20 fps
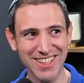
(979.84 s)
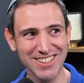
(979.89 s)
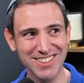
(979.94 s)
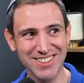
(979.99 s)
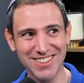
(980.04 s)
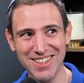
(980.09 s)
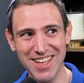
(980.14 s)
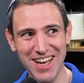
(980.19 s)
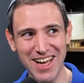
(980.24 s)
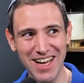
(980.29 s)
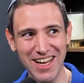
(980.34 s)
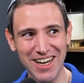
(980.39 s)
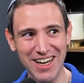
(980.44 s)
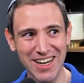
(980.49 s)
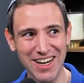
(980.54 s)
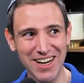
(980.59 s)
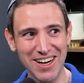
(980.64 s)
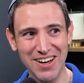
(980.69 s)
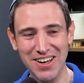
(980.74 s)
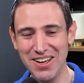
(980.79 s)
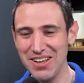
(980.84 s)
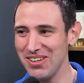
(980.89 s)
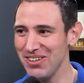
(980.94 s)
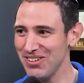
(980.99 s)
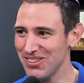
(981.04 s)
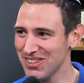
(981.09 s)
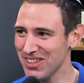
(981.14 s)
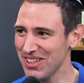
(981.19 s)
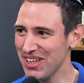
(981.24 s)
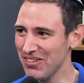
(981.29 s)
it's not.
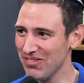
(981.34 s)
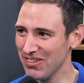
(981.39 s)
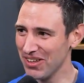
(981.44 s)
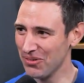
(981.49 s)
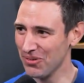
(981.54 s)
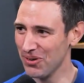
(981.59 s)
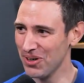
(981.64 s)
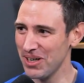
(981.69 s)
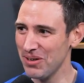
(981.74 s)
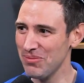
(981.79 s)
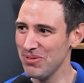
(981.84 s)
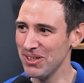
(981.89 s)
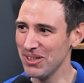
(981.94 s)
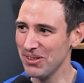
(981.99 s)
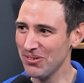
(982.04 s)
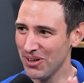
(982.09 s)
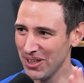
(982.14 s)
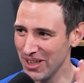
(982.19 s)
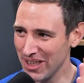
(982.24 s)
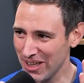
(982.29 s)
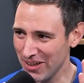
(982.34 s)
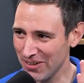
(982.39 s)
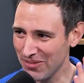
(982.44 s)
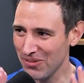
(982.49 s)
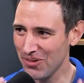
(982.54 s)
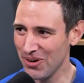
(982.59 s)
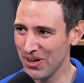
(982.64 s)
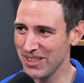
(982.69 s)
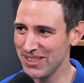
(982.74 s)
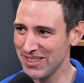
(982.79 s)
Usually you have like one email. You want like
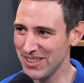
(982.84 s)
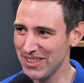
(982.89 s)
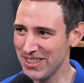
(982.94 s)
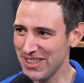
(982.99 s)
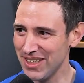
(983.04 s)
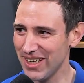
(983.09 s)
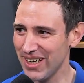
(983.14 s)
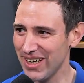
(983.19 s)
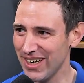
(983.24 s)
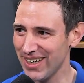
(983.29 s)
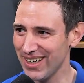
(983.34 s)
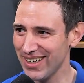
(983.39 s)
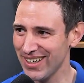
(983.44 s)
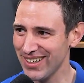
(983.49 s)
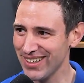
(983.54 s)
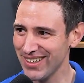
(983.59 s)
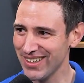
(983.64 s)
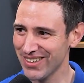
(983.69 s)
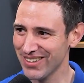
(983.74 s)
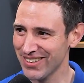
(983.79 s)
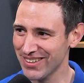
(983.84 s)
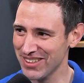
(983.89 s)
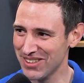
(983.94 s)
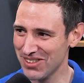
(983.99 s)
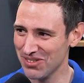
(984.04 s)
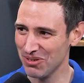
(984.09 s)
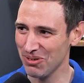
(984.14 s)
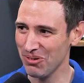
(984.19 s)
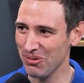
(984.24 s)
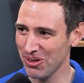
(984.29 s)
one CTA. This
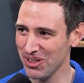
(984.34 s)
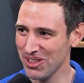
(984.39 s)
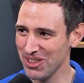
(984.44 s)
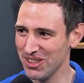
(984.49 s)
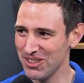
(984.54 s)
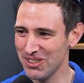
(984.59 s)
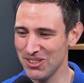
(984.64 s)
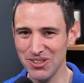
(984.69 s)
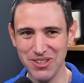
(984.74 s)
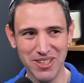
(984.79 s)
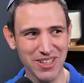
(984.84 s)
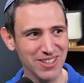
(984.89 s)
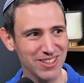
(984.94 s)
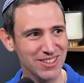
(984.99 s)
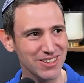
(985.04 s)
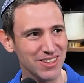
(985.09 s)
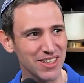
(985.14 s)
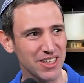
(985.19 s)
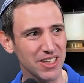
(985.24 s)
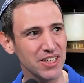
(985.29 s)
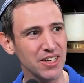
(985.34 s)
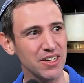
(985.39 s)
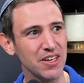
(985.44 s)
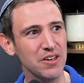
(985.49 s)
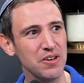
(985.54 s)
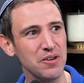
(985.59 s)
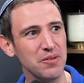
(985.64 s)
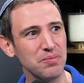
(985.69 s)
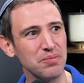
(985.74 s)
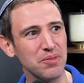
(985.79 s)
is what we want you to do. Here it's like
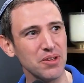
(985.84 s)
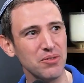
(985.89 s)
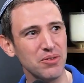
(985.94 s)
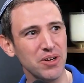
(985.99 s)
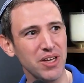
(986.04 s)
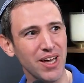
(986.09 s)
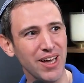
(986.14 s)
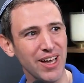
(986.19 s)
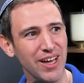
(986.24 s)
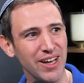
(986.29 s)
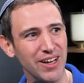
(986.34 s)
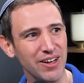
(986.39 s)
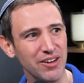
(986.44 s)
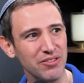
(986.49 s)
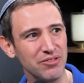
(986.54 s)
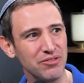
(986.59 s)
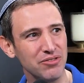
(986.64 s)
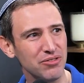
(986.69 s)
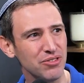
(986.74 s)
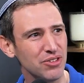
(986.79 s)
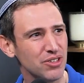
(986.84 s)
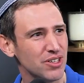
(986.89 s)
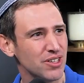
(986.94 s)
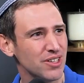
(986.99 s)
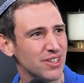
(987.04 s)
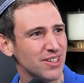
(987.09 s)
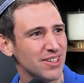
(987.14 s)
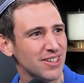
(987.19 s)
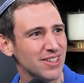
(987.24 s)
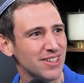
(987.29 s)
we have,
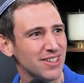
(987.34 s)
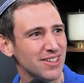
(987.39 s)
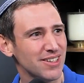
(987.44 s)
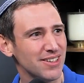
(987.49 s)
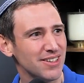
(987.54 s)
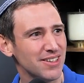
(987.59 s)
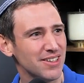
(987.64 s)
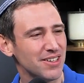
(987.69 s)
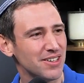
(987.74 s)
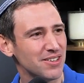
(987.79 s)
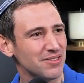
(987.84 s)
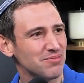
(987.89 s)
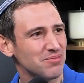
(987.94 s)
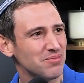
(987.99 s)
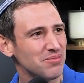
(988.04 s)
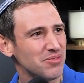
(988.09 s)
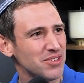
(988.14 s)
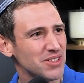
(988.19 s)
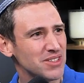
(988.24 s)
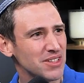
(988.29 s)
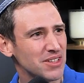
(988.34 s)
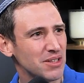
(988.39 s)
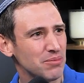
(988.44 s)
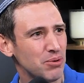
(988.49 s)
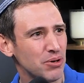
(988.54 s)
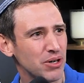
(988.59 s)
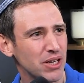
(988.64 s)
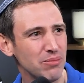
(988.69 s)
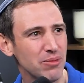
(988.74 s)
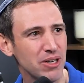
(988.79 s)
visit the
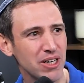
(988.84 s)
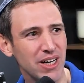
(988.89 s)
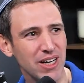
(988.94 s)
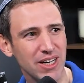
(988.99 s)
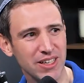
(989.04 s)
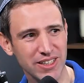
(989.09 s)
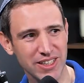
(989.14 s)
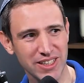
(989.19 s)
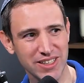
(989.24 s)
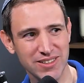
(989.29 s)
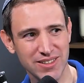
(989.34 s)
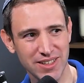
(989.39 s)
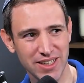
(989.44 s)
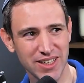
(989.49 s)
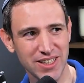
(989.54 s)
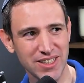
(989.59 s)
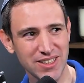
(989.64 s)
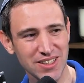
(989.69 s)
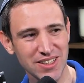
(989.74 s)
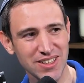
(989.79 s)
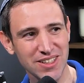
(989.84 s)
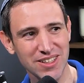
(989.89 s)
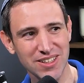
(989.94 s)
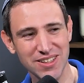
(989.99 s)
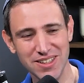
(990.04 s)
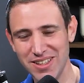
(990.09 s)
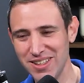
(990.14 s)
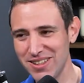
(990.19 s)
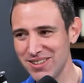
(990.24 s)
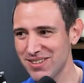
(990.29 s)
Pokemon holiday site.
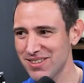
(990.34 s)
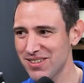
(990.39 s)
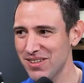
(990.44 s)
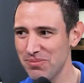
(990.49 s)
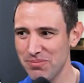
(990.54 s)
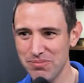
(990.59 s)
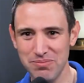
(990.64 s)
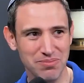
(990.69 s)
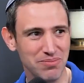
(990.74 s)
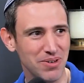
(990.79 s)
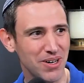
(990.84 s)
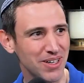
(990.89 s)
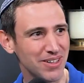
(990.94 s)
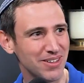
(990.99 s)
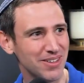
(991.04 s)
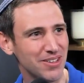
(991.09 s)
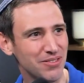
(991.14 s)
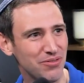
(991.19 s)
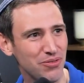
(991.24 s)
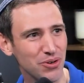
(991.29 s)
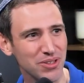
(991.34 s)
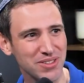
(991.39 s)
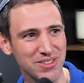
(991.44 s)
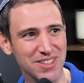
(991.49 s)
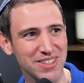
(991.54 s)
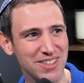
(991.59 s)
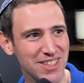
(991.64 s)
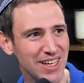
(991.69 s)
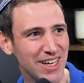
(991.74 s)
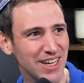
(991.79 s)
That's the 4th
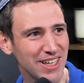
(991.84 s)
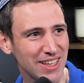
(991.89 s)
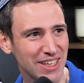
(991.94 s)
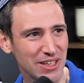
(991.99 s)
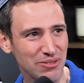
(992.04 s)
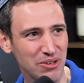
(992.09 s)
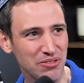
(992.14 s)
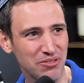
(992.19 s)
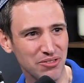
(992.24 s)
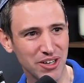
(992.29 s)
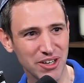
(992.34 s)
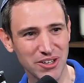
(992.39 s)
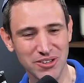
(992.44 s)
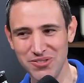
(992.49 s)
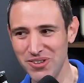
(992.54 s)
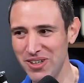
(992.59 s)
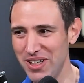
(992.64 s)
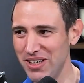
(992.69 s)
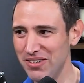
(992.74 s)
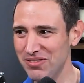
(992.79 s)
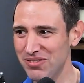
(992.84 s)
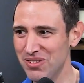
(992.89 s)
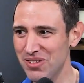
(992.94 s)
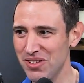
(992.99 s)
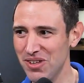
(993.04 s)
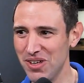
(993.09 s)
CTA I think we found. We have